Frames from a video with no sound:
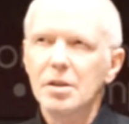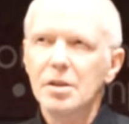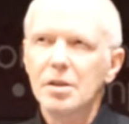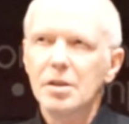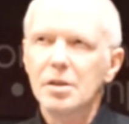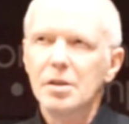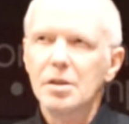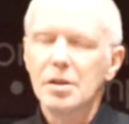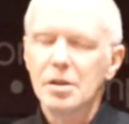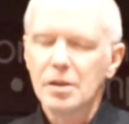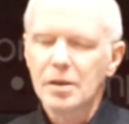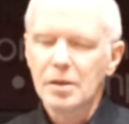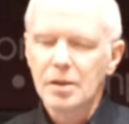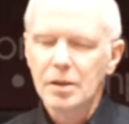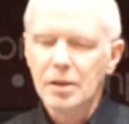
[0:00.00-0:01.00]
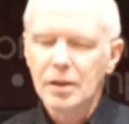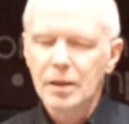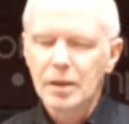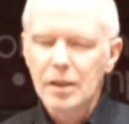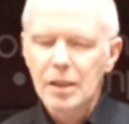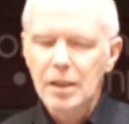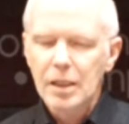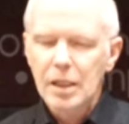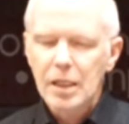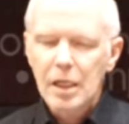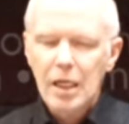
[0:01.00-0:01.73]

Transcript: Nobody speaks.